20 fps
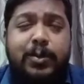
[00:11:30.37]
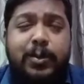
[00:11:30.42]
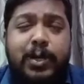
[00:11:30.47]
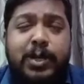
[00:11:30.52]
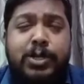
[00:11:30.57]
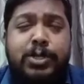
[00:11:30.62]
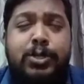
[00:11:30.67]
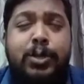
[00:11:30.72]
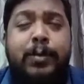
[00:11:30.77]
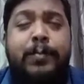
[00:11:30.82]

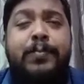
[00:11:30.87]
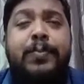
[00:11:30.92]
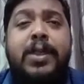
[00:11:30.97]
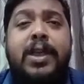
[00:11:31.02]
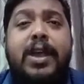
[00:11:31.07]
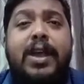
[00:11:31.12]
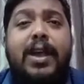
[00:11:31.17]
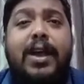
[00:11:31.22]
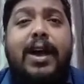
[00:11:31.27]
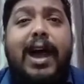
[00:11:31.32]
so,
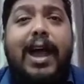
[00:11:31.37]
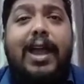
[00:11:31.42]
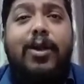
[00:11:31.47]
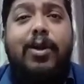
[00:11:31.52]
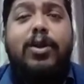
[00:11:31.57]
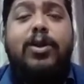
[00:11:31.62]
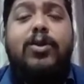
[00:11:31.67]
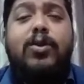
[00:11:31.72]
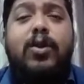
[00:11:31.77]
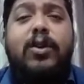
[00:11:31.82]
I
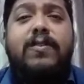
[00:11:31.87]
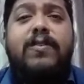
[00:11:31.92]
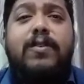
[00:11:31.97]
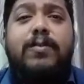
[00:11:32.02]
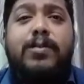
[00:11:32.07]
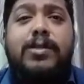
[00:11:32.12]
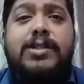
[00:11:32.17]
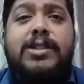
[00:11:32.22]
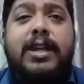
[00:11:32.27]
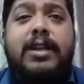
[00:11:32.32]
got a call
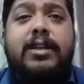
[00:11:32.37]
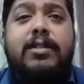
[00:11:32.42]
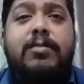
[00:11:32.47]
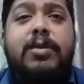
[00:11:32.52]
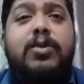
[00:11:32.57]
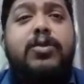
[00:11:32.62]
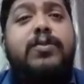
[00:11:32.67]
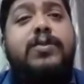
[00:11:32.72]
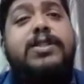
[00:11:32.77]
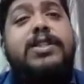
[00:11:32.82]
from the
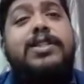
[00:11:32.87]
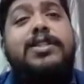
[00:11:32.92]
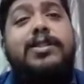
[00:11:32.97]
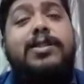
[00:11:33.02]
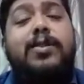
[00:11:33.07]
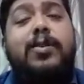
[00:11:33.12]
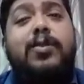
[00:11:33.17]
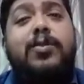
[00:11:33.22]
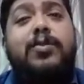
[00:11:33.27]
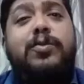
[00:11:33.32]
gentleman who was
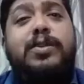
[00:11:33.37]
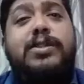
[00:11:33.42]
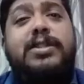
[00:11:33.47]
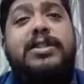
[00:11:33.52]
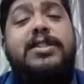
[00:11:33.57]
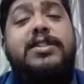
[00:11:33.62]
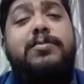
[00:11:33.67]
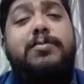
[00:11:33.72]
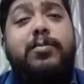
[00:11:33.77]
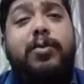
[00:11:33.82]
the
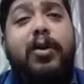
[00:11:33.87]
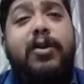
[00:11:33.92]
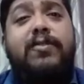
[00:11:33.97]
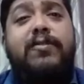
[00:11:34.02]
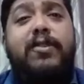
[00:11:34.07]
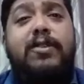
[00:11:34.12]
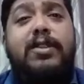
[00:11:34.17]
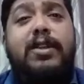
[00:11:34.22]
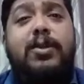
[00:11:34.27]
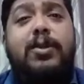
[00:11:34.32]
spock
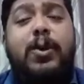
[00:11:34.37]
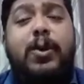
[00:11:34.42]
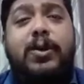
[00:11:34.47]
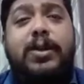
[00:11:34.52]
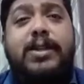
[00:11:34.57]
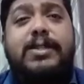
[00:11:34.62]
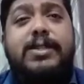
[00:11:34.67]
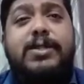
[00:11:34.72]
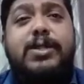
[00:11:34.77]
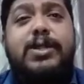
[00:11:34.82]
for that
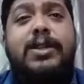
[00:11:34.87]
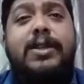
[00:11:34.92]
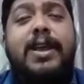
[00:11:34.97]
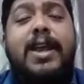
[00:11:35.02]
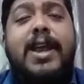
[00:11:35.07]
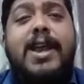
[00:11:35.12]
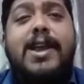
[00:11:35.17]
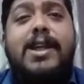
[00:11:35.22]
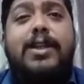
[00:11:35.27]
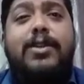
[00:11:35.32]
organization.
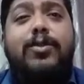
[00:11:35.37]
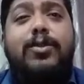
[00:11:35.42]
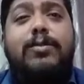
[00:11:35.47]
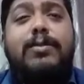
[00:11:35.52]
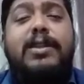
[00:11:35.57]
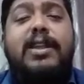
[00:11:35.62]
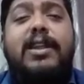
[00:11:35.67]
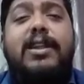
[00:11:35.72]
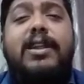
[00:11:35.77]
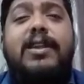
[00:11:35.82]
He told
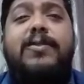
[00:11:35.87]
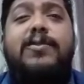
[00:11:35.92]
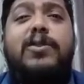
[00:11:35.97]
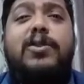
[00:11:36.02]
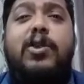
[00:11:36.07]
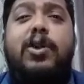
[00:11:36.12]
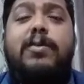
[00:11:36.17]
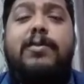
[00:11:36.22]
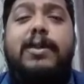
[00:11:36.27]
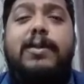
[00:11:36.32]
me that he will
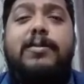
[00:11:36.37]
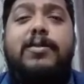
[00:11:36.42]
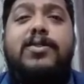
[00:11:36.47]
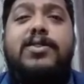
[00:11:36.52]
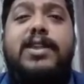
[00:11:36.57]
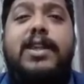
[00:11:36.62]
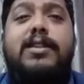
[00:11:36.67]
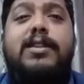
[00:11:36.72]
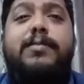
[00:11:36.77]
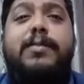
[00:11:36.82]
not be able to
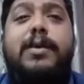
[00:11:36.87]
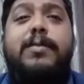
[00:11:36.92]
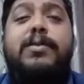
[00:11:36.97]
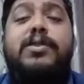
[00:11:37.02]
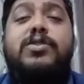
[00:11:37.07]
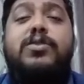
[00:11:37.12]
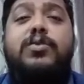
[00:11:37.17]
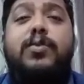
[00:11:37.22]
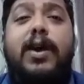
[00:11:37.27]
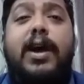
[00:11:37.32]
send the
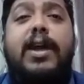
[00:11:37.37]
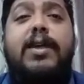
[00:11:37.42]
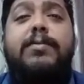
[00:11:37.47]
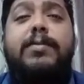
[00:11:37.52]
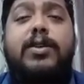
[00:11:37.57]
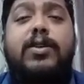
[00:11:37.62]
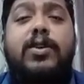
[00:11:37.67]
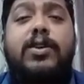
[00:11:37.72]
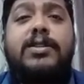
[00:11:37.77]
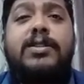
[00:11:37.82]
papers. Why?
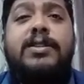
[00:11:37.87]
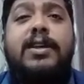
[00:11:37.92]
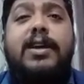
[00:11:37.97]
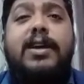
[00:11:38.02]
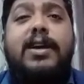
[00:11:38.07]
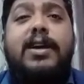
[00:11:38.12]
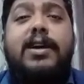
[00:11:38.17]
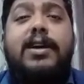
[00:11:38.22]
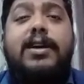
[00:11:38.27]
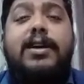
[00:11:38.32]
Because
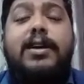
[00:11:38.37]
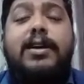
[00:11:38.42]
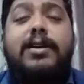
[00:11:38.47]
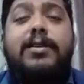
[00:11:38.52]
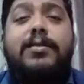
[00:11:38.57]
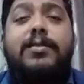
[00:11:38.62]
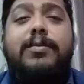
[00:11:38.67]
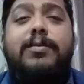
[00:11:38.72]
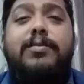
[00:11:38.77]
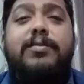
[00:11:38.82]

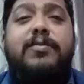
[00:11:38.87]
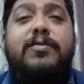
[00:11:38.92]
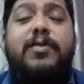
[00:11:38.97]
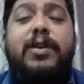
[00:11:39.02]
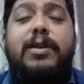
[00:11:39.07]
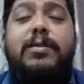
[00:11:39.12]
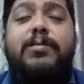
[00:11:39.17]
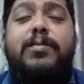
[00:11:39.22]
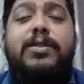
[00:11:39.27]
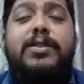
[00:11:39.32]

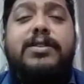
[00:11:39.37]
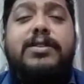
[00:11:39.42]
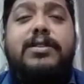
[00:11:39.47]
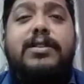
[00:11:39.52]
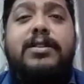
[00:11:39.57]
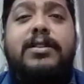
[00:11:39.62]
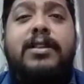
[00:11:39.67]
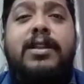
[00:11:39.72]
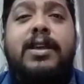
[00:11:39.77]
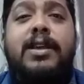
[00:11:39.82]
one
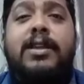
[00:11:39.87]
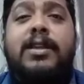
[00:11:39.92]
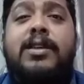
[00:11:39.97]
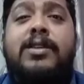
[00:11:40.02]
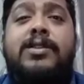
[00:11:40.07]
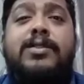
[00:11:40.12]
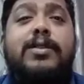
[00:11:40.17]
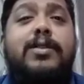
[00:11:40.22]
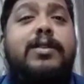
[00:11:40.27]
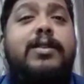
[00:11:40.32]
person in
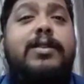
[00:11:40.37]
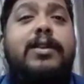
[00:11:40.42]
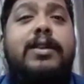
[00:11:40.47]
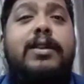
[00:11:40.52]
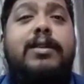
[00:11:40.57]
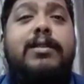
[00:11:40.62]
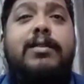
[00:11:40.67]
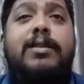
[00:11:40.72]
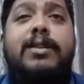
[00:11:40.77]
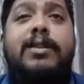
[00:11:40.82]

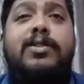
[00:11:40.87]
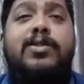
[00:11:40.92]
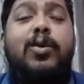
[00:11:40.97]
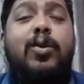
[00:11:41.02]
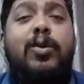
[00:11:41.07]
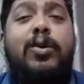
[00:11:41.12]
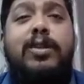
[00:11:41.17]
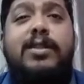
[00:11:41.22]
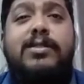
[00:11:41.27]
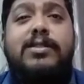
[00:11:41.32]
his
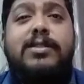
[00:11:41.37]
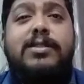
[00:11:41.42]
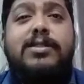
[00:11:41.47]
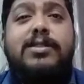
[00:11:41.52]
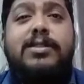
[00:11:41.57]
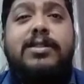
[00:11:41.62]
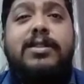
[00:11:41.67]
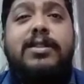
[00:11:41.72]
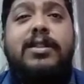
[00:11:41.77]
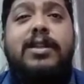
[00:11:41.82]

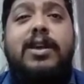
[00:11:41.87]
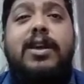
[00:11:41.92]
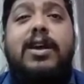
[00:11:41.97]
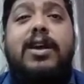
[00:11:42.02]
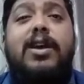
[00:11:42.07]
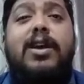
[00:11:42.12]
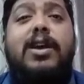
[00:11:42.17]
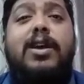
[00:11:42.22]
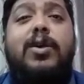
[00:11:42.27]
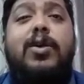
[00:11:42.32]
organization
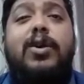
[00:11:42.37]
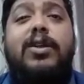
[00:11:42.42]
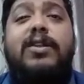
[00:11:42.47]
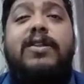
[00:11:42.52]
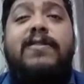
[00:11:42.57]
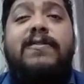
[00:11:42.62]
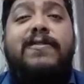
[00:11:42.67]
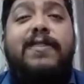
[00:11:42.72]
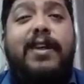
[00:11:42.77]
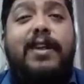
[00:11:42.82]
got
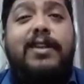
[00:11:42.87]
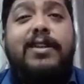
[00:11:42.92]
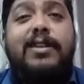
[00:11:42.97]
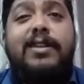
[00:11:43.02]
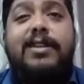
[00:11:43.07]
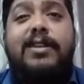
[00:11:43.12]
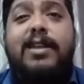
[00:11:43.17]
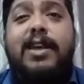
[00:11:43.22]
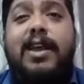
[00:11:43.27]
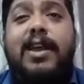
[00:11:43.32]

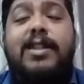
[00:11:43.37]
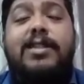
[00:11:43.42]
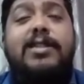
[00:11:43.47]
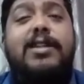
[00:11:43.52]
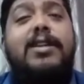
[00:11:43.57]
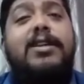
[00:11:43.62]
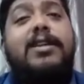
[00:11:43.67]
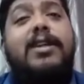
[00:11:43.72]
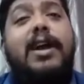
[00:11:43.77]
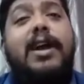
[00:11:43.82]
infected, and the
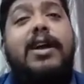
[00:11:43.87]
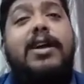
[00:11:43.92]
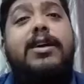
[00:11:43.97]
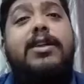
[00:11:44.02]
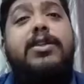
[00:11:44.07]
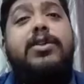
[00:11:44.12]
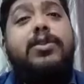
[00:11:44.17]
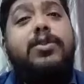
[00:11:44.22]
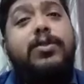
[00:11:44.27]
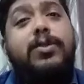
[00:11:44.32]
entire
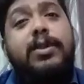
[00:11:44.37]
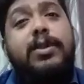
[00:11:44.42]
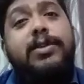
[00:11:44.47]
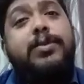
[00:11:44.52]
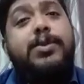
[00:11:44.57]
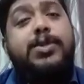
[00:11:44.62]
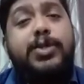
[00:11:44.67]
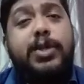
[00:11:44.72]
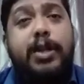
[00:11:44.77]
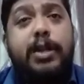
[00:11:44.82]
unit
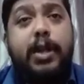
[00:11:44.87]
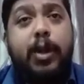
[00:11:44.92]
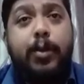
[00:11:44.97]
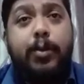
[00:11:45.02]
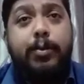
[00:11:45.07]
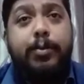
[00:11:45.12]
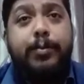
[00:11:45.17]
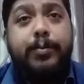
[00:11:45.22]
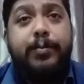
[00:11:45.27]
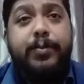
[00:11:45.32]
was shut
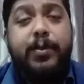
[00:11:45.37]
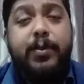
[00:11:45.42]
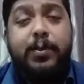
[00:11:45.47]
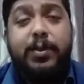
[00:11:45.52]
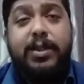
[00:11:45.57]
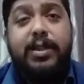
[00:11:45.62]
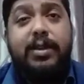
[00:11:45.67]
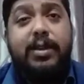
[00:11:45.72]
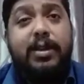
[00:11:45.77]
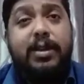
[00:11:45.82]
down.
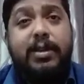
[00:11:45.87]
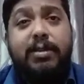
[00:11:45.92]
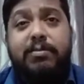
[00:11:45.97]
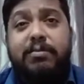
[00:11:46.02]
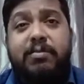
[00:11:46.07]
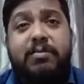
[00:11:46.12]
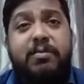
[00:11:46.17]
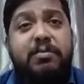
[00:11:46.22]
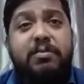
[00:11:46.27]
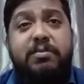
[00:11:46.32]
The
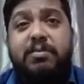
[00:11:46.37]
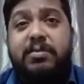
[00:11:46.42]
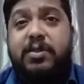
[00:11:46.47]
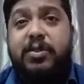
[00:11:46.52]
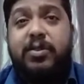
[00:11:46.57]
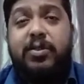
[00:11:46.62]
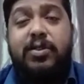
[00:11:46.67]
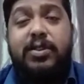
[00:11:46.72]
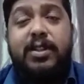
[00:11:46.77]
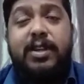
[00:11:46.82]

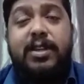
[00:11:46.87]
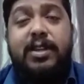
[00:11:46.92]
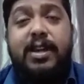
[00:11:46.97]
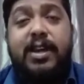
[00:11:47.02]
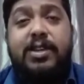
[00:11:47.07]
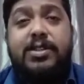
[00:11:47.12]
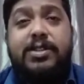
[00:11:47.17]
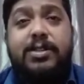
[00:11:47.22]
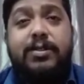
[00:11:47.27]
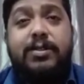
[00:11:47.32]

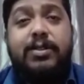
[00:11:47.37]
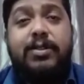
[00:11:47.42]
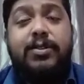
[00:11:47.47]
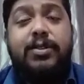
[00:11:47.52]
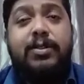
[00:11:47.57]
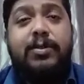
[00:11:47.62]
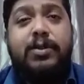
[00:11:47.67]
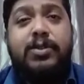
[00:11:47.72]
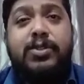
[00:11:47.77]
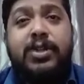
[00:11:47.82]
entire
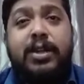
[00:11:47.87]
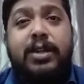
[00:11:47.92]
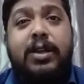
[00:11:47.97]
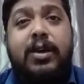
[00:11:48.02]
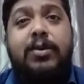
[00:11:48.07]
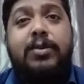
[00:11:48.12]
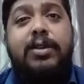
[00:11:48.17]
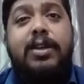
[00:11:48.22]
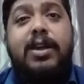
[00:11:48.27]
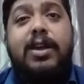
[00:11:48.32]
unit was shut
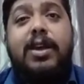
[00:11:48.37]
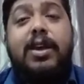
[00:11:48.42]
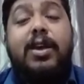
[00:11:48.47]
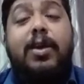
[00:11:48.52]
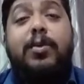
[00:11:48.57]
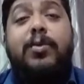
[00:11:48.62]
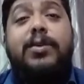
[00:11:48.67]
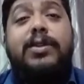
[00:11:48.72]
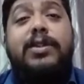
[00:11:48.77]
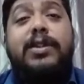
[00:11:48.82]
down
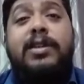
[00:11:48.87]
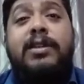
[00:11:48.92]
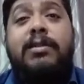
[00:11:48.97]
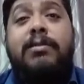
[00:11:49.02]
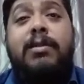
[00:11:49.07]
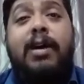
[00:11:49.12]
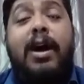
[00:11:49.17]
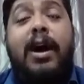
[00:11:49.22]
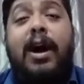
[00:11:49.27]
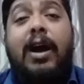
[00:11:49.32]
within
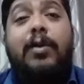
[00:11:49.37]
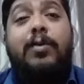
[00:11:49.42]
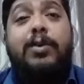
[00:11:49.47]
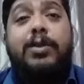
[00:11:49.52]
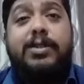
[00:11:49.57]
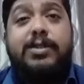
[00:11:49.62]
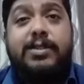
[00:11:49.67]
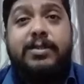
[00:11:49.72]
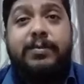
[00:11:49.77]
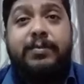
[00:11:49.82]

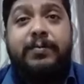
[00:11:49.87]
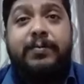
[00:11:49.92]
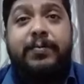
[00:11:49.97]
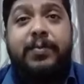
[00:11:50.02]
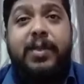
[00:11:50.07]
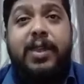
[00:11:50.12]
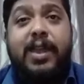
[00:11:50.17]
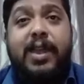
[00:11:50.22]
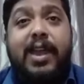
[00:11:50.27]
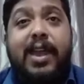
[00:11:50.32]
hours.
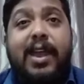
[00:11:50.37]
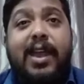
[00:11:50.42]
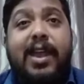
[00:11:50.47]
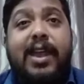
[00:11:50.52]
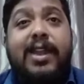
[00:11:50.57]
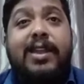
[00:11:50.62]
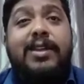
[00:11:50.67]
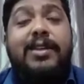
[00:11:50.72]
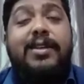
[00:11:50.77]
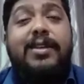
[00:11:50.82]

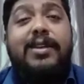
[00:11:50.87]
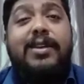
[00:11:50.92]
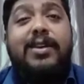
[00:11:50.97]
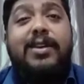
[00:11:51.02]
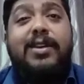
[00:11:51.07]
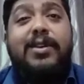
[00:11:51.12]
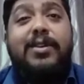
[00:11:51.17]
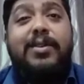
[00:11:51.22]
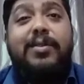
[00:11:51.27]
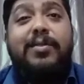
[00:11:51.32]
And
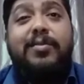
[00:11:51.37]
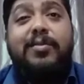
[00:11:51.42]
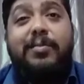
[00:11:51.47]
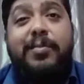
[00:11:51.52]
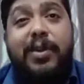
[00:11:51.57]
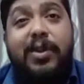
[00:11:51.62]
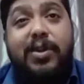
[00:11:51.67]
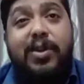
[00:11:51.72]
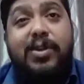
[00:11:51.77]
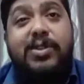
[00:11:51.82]

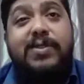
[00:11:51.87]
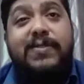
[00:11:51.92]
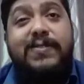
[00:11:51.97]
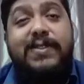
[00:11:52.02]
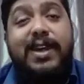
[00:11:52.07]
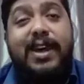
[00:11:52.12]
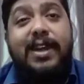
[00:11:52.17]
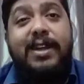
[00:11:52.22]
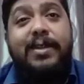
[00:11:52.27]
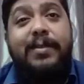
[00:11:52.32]
because of
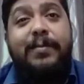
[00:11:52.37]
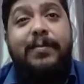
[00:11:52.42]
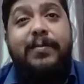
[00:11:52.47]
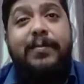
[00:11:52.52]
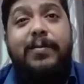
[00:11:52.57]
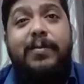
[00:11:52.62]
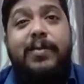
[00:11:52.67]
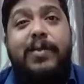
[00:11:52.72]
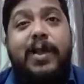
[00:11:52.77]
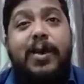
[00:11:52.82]
that,
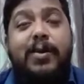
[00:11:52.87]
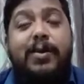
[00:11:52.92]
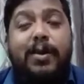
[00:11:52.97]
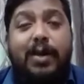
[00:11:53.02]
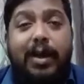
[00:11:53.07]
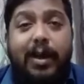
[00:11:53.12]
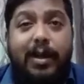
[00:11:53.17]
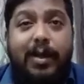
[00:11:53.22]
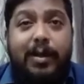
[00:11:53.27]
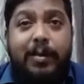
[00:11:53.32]
now
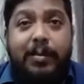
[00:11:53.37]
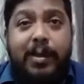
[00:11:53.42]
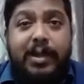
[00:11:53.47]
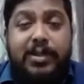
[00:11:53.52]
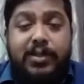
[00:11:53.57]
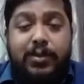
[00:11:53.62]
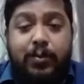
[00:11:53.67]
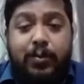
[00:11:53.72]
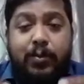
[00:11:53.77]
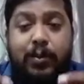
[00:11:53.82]

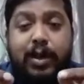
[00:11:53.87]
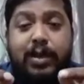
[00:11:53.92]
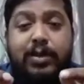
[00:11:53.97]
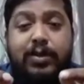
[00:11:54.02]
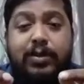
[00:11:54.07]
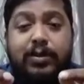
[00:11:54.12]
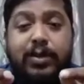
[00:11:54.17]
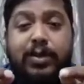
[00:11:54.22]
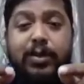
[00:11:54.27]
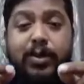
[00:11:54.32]
imagine, one
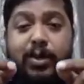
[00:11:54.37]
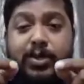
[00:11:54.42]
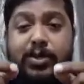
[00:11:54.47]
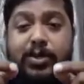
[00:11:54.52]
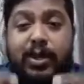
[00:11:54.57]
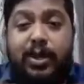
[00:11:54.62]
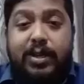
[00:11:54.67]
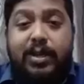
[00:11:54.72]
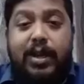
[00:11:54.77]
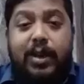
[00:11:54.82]
unit got
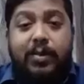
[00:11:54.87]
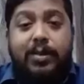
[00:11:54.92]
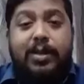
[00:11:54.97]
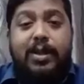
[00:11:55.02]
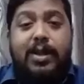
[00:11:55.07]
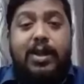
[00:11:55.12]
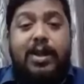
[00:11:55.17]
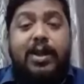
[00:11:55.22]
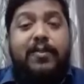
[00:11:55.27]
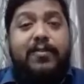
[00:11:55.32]
shut down
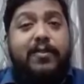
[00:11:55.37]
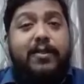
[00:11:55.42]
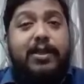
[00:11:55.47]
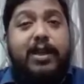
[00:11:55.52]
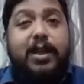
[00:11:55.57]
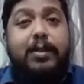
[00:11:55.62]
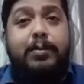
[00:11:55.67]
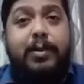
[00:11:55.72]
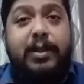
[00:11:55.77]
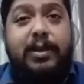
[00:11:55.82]
for
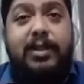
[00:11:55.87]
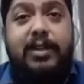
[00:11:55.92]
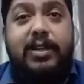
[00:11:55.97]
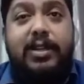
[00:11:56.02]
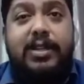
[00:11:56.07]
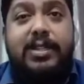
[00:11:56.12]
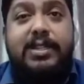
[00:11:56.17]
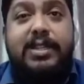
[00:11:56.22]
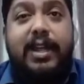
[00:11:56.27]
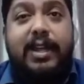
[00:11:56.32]
that
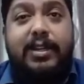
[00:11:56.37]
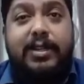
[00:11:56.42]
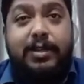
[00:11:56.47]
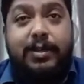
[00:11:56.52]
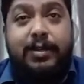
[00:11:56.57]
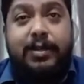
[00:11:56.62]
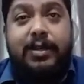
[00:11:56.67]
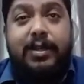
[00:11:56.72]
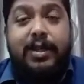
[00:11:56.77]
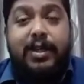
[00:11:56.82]
particular sector.
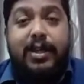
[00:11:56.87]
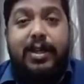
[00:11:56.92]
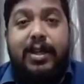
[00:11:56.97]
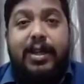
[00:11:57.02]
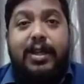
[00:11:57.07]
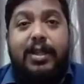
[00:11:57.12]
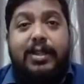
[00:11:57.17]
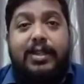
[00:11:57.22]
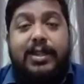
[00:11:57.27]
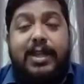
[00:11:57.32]

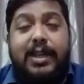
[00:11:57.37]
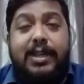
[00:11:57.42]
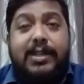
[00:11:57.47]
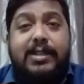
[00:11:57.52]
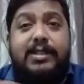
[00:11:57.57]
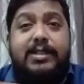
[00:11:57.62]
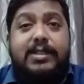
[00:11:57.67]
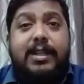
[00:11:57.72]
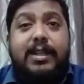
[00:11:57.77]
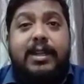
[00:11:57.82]
There
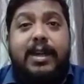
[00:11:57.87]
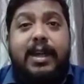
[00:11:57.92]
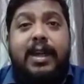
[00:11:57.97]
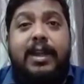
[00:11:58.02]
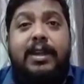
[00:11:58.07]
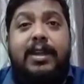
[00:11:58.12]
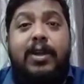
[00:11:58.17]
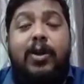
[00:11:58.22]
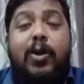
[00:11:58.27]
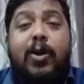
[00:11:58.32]
is
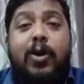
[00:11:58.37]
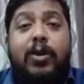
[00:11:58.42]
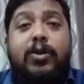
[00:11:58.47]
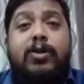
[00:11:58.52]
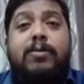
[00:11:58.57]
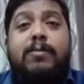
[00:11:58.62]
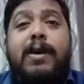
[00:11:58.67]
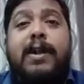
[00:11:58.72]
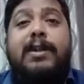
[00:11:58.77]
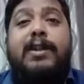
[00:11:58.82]
an
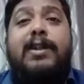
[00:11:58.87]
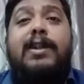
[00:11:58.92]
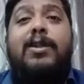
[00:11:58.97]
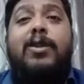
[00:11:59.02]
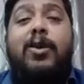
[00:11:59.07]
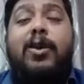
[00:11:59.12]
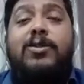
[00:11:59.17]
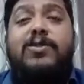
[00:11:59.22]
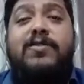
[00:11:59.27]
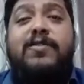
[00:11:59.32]
automatic
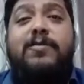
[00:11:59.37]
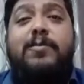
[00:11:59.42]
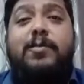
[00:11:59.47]
loss of